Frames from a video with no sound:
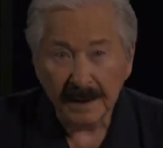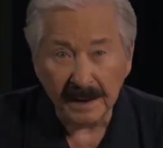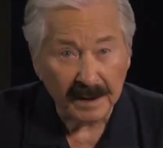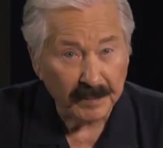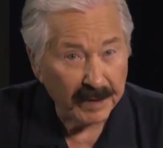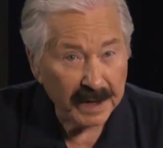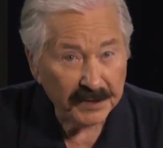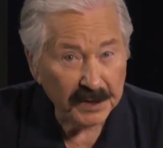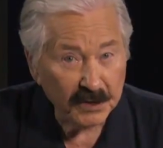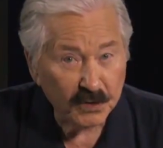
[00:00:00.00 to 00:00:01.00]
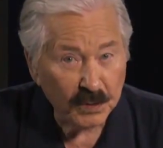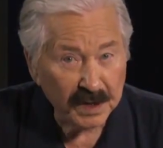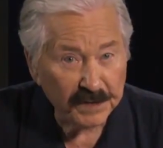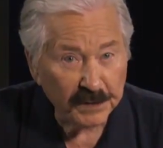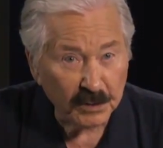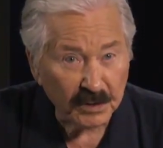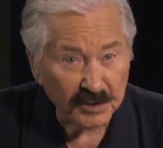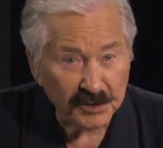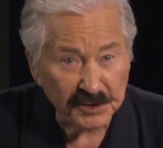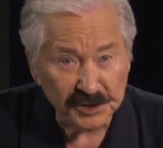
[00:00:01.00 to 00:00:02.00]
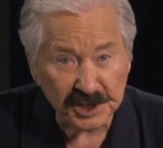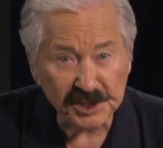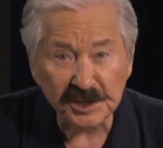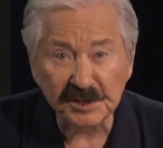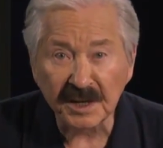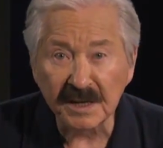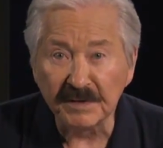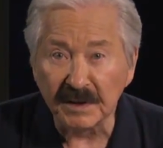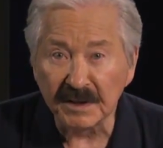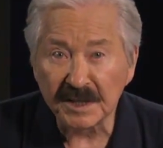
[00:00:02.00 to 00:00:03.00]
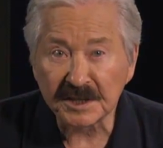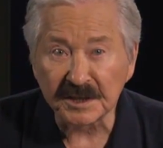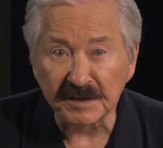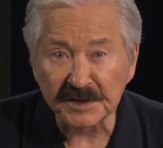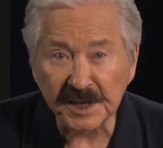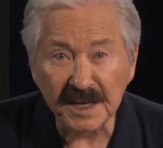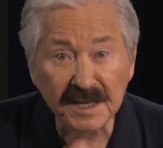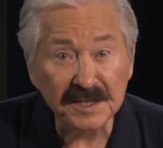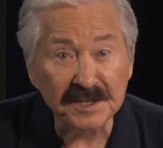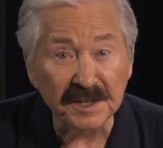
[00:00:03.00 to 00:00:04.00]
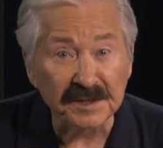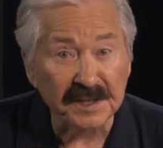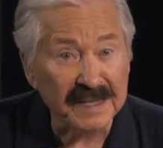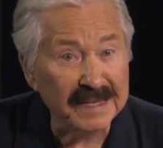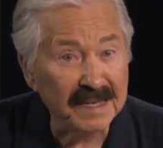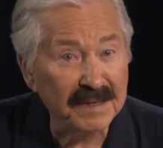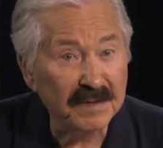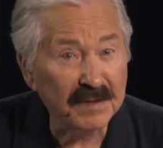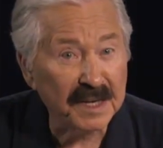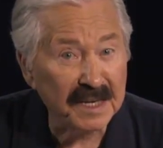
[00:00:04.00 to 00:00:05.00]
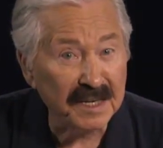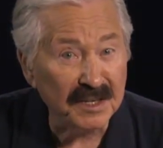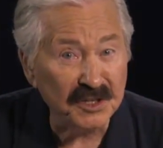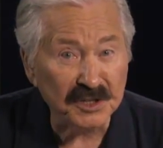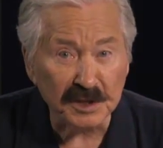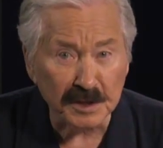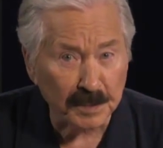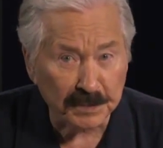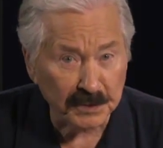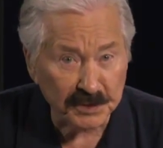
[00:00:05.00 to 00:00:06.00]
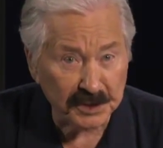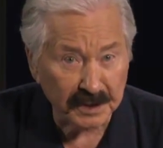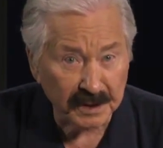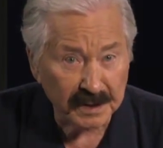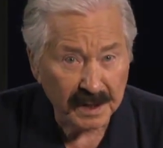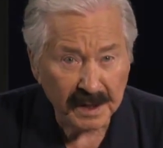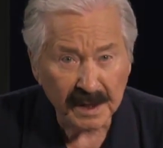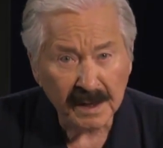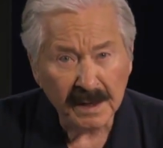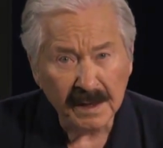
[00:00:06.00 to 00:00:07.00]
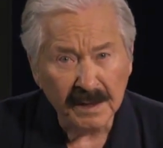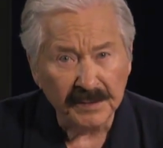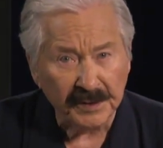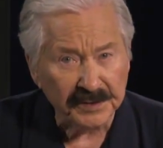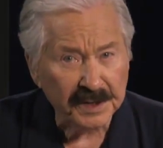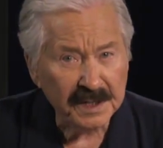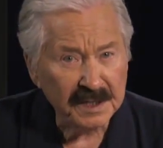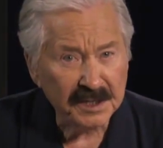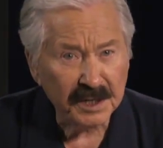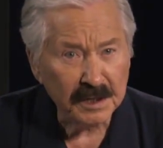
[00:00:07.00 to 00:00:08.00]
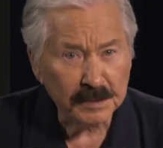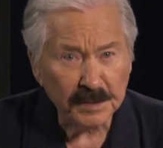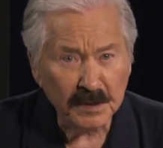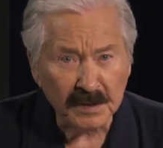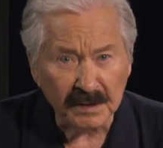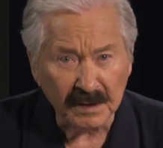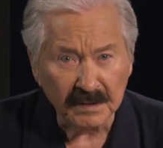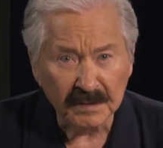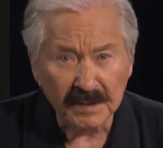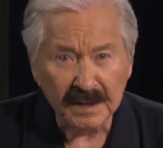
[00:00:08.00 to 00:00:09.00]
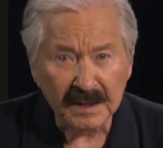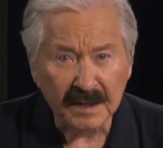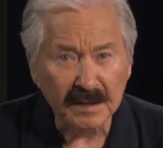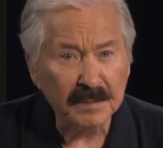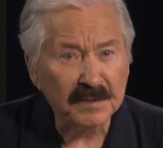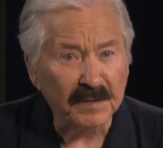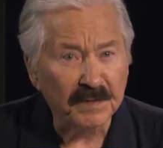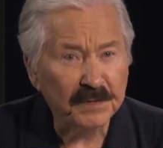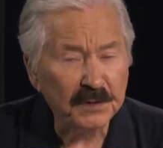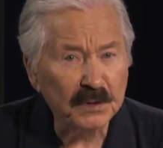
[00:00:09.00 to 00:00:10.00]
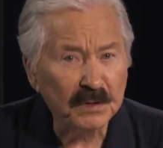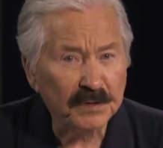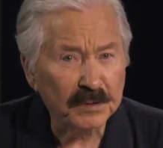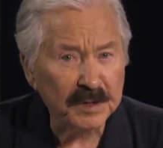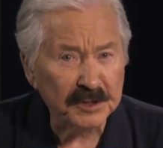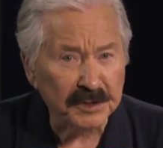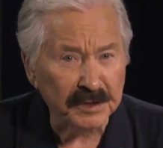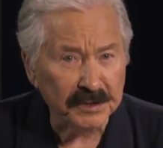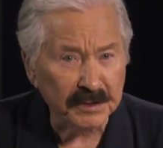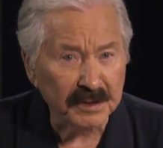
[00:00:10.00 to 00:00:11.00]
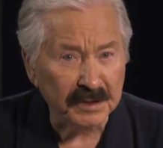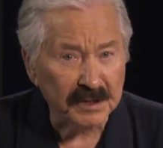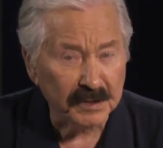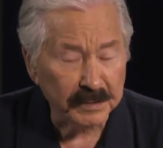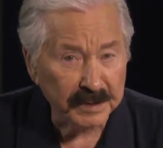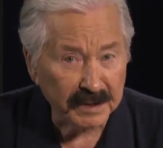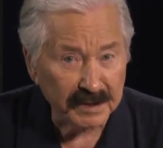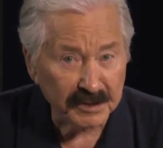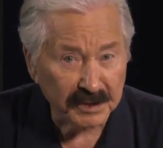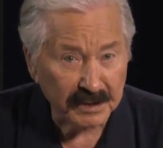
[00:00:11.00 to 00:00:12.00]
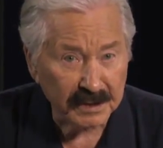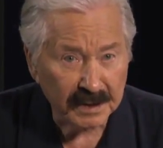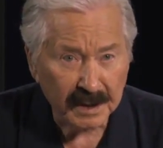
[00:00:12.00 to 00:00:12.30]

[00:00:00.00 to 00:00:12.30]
In Matthew 24, Jesus gave a list of signs that the end of the age is approaching. The things he spoke of come to full fruition during the tribulation,